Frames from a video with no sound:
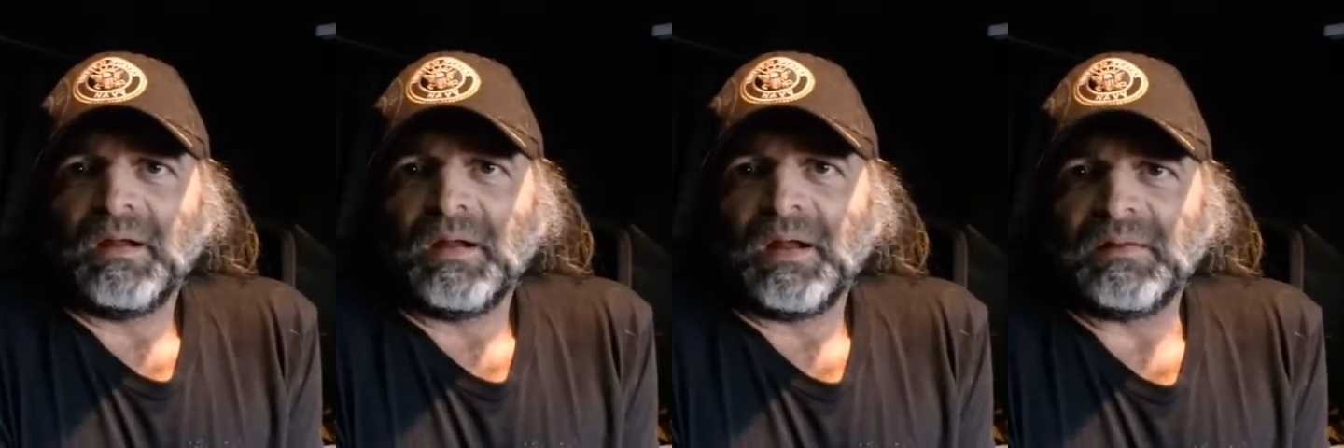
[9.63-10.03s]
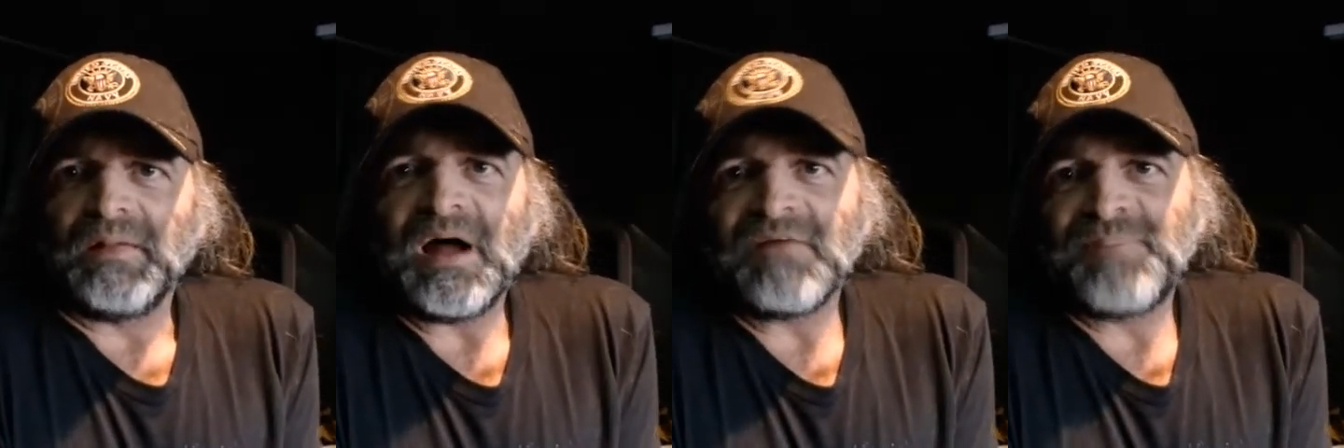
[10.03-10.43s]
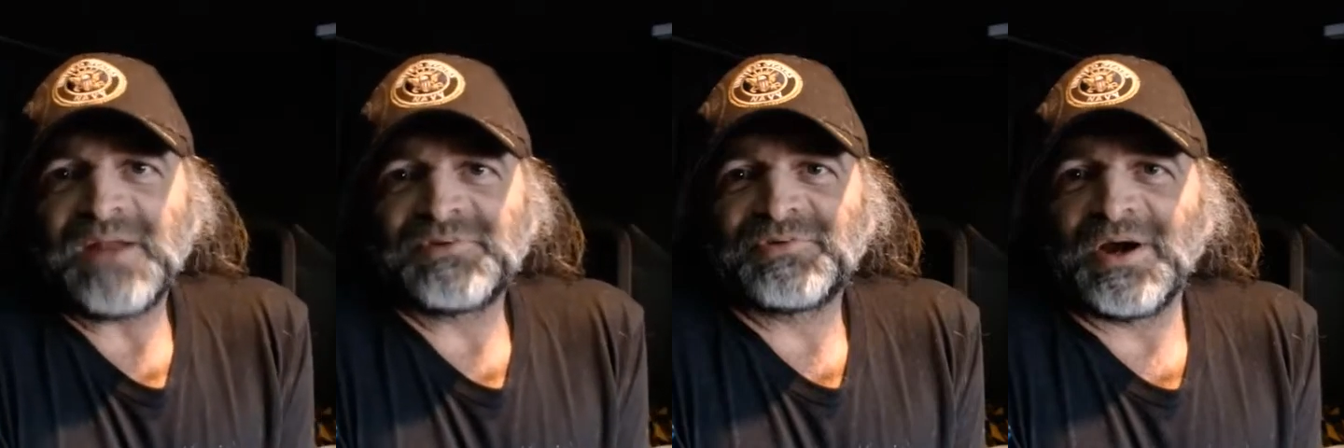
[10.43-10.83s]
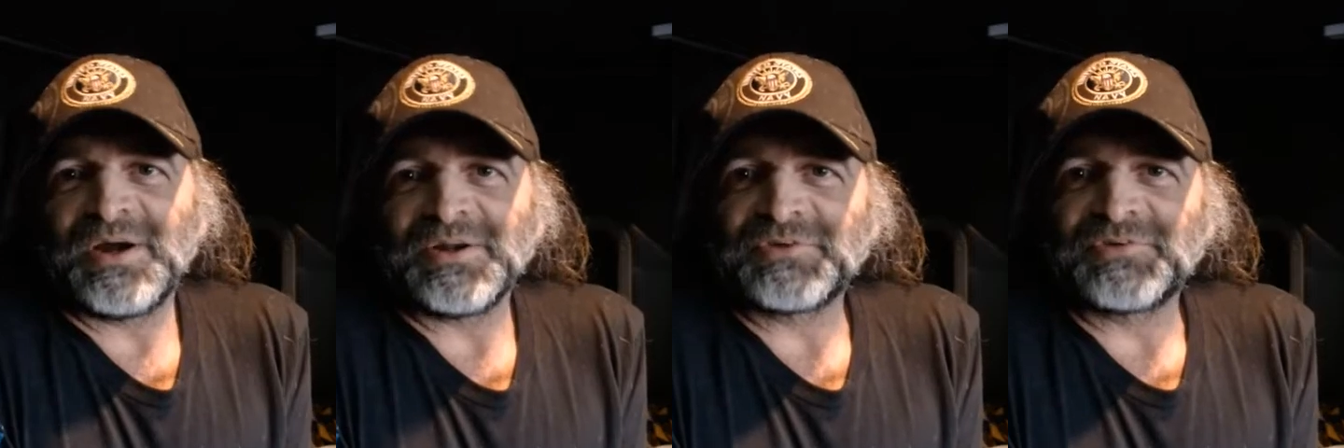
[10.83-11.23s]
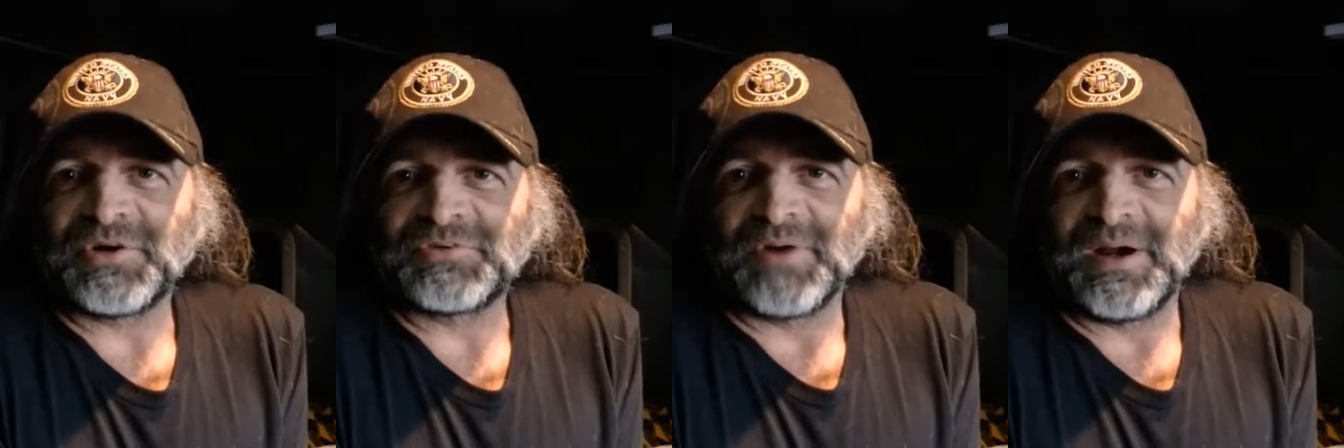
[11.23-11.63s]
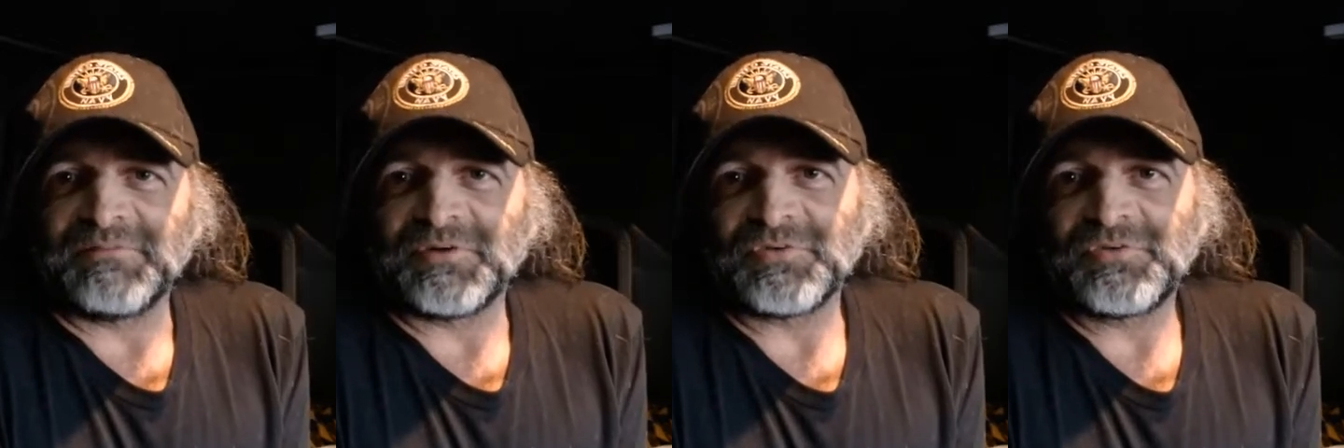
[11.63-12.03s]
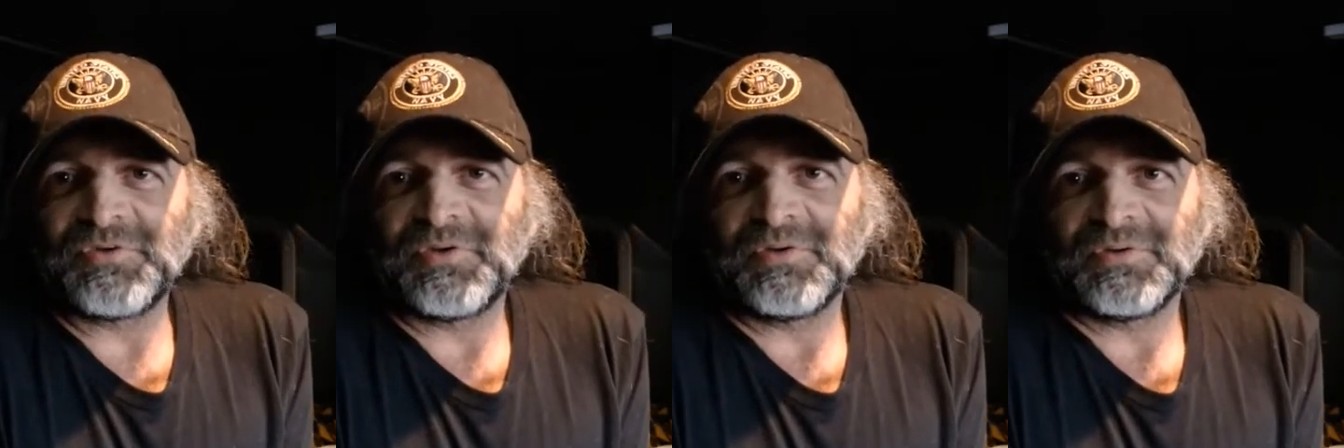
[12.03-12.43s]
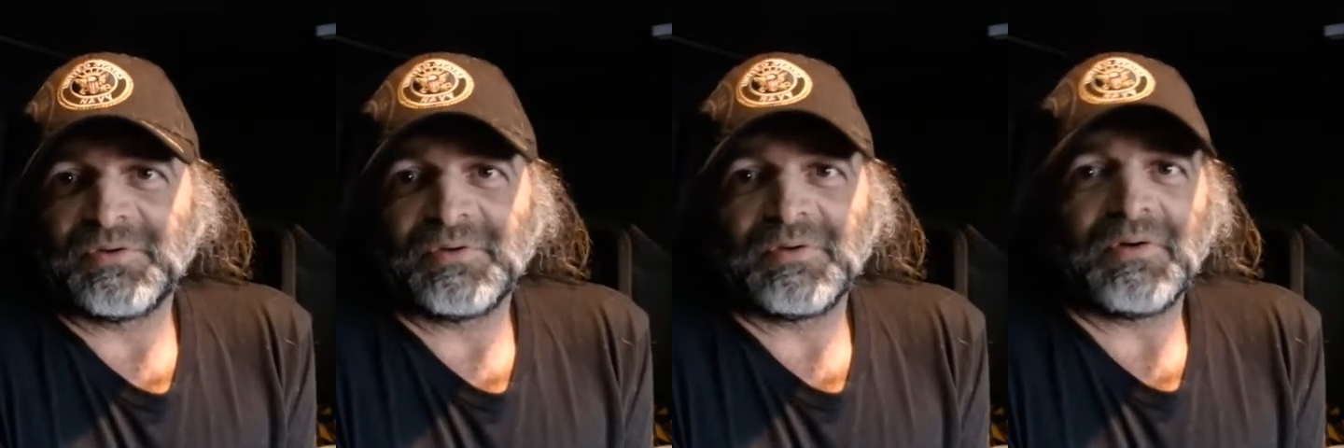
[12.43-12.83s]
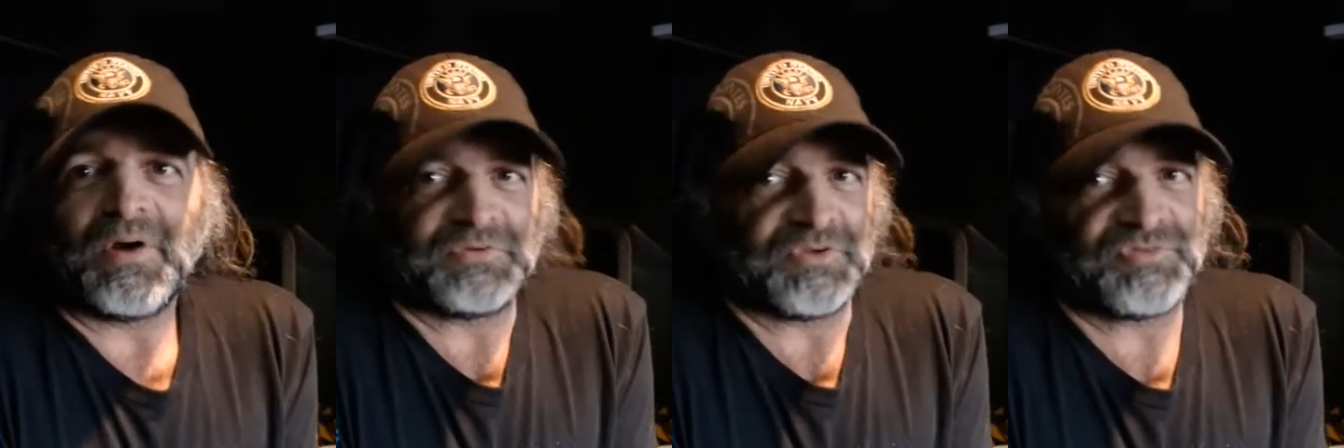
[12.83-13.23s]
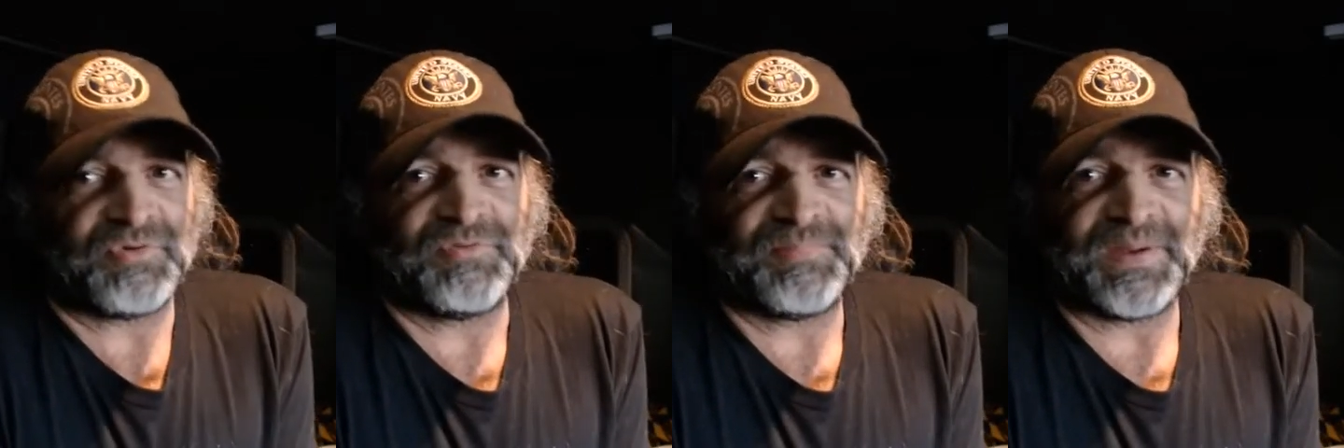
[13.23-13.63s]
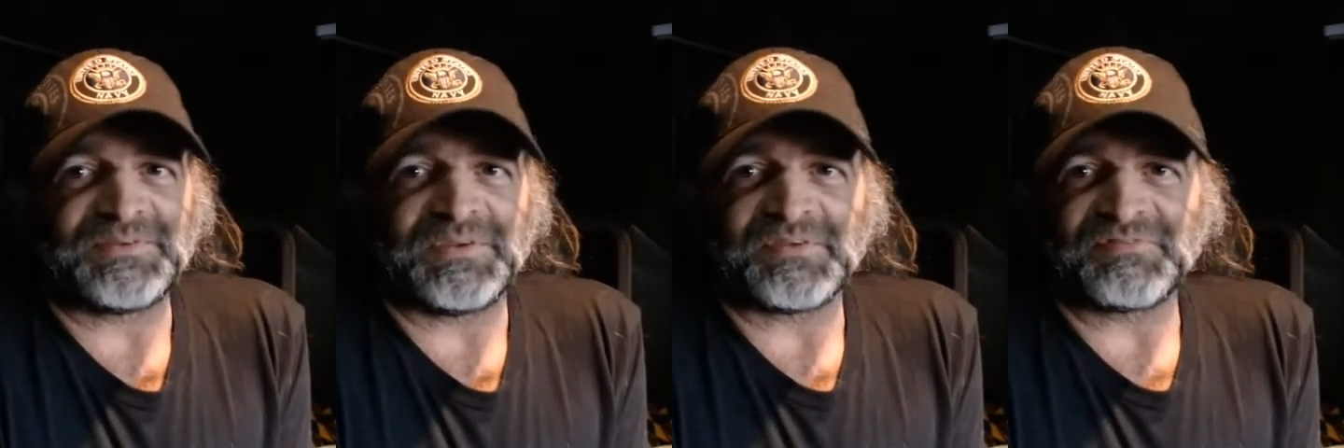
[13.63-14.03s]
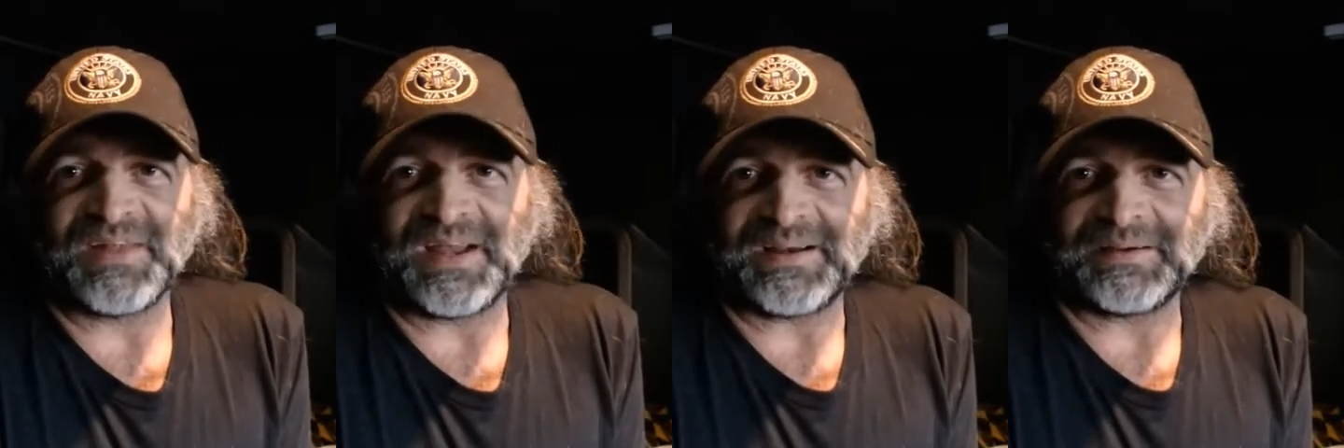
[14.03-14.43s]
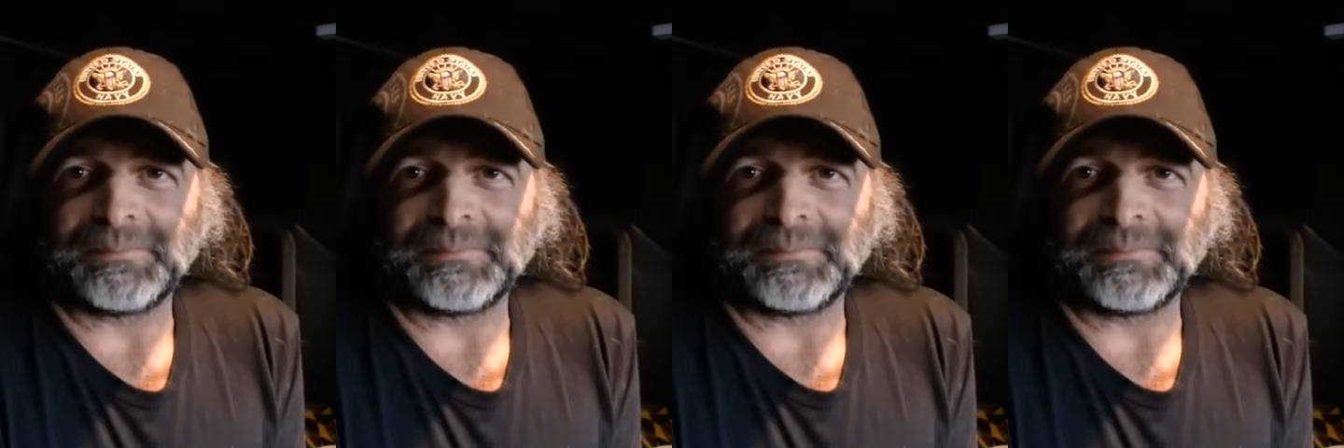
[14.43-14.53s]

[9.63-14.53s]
A lot of patriotic truck drivers are disrespecting the flag.